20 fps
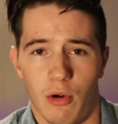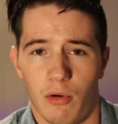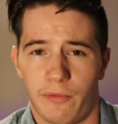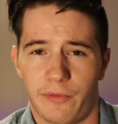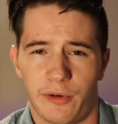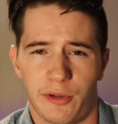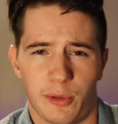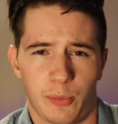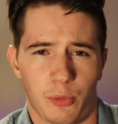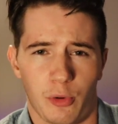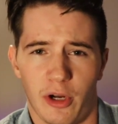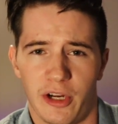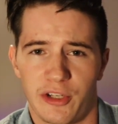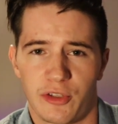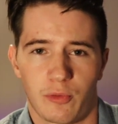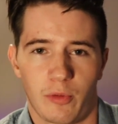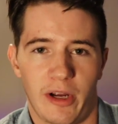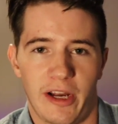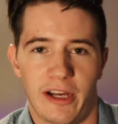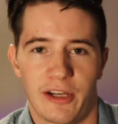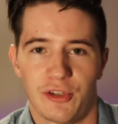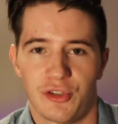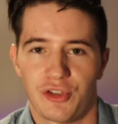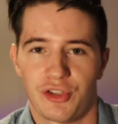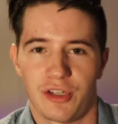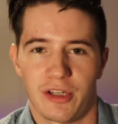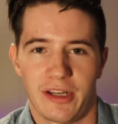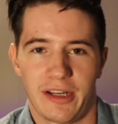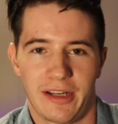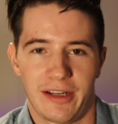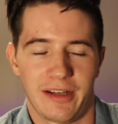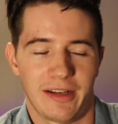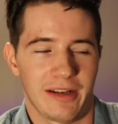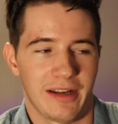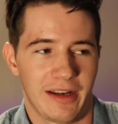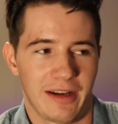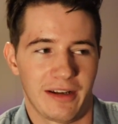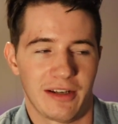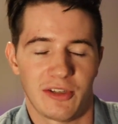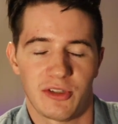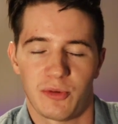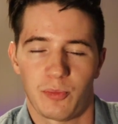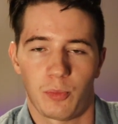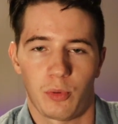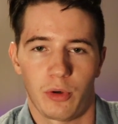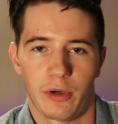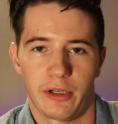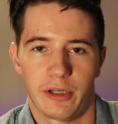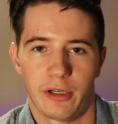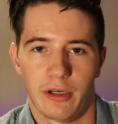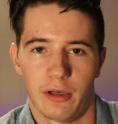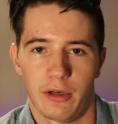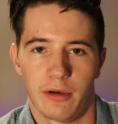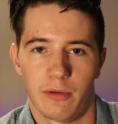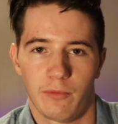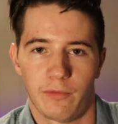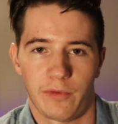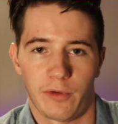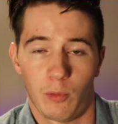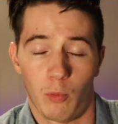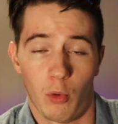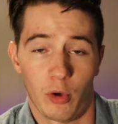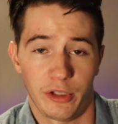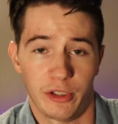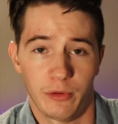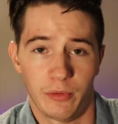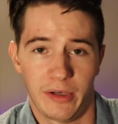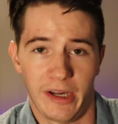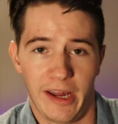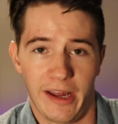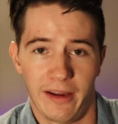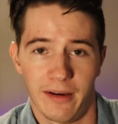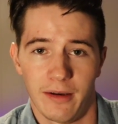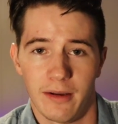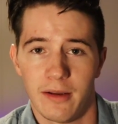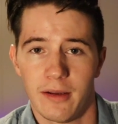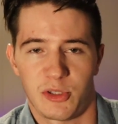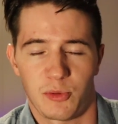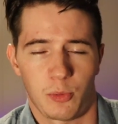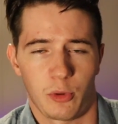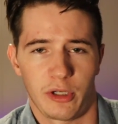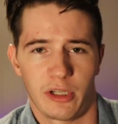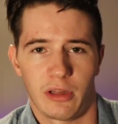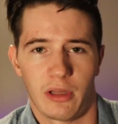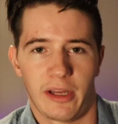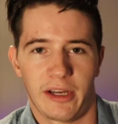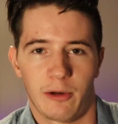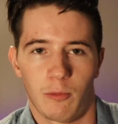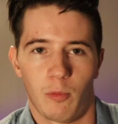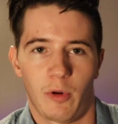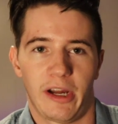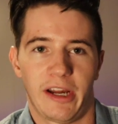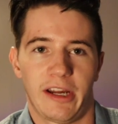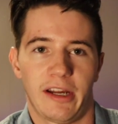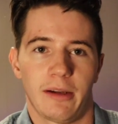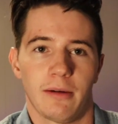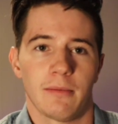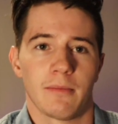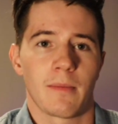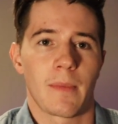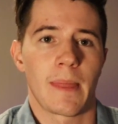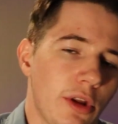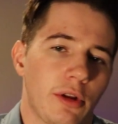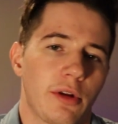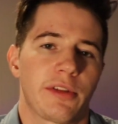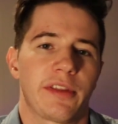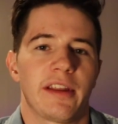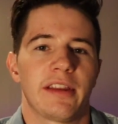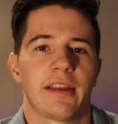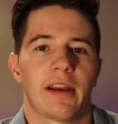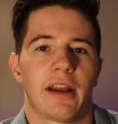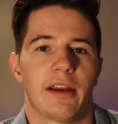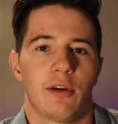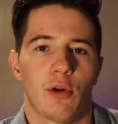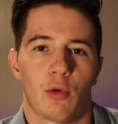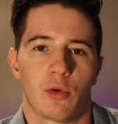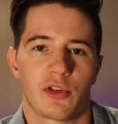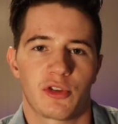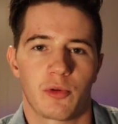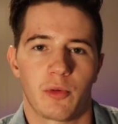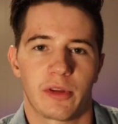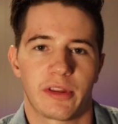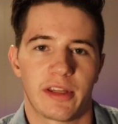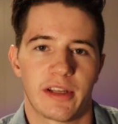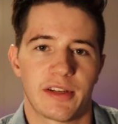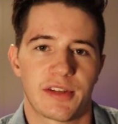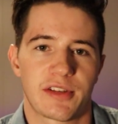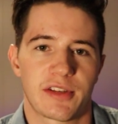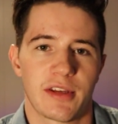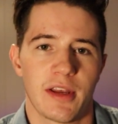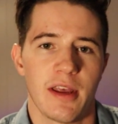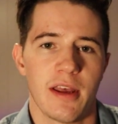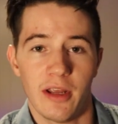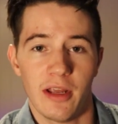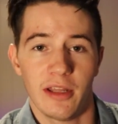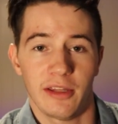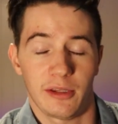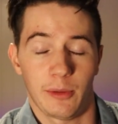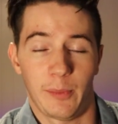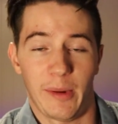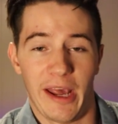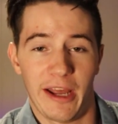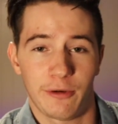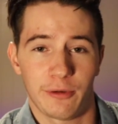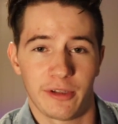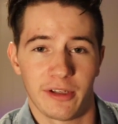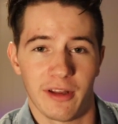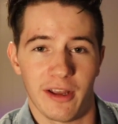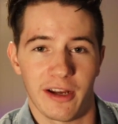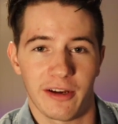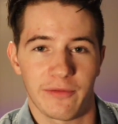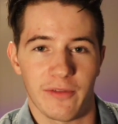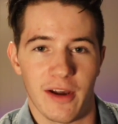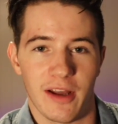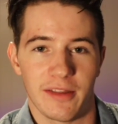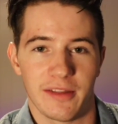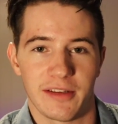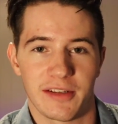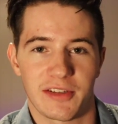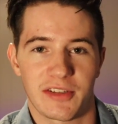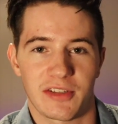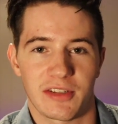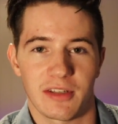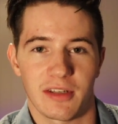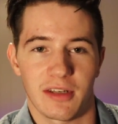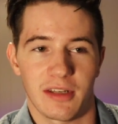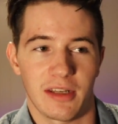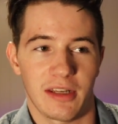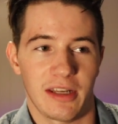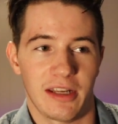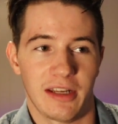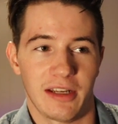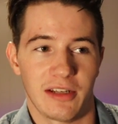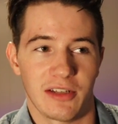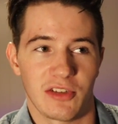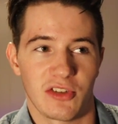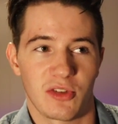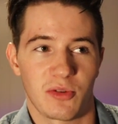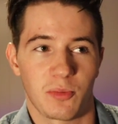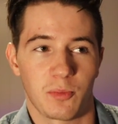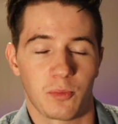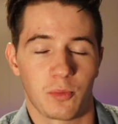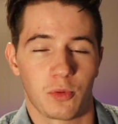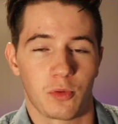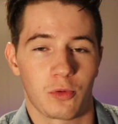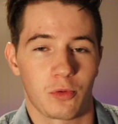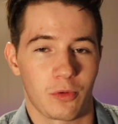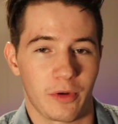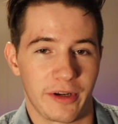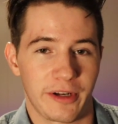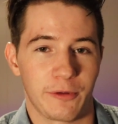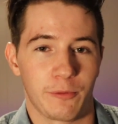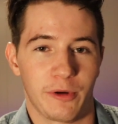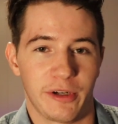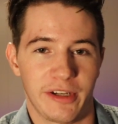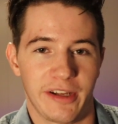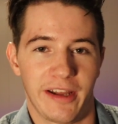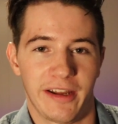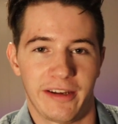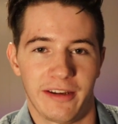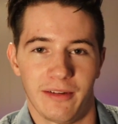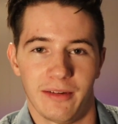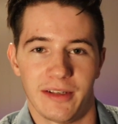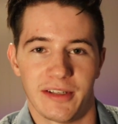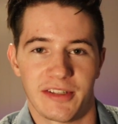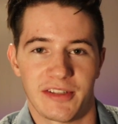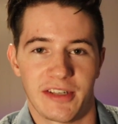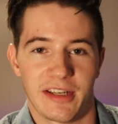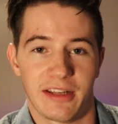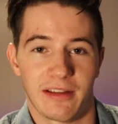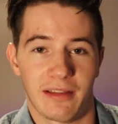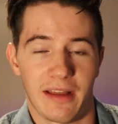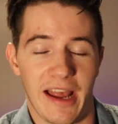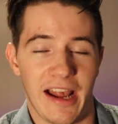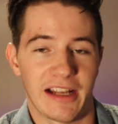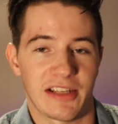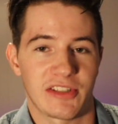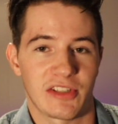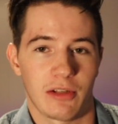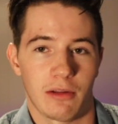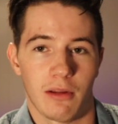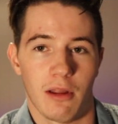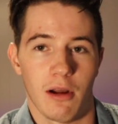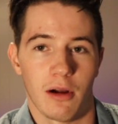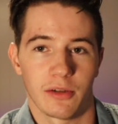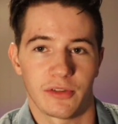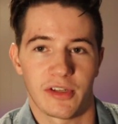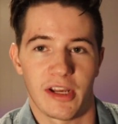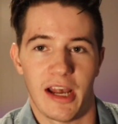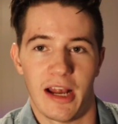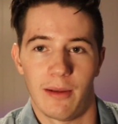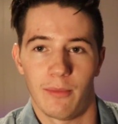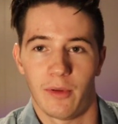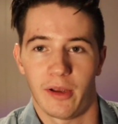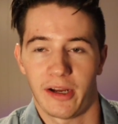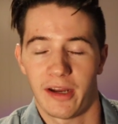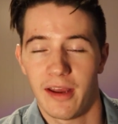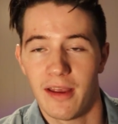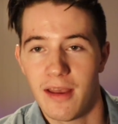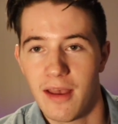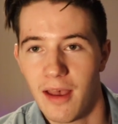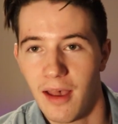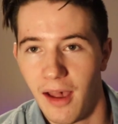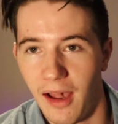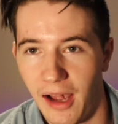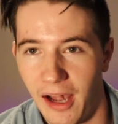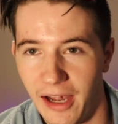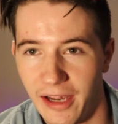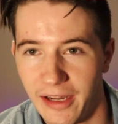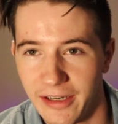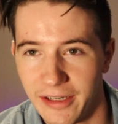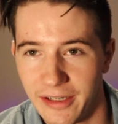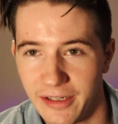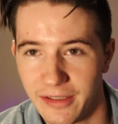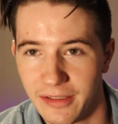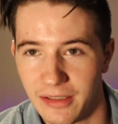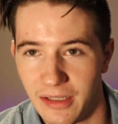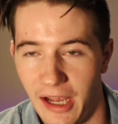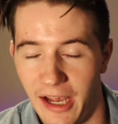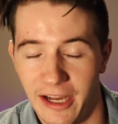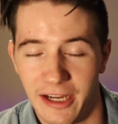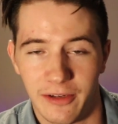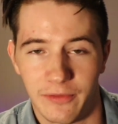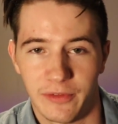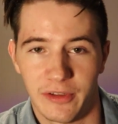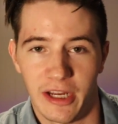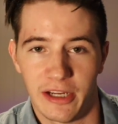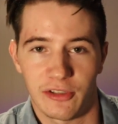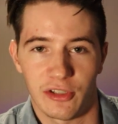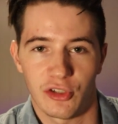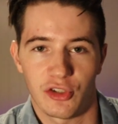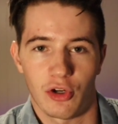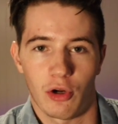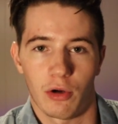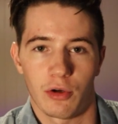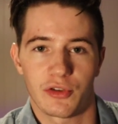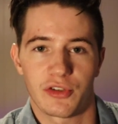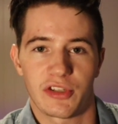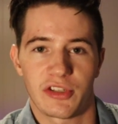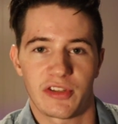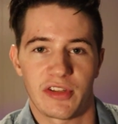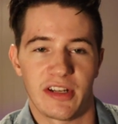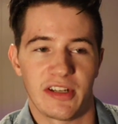For the price range, it is pretty good for what you get. It's pretty lightweight. Another thing that I noticed with this, the battery life on this is pretty ridiculous. It lasts a long time. Like, I have yet to charge this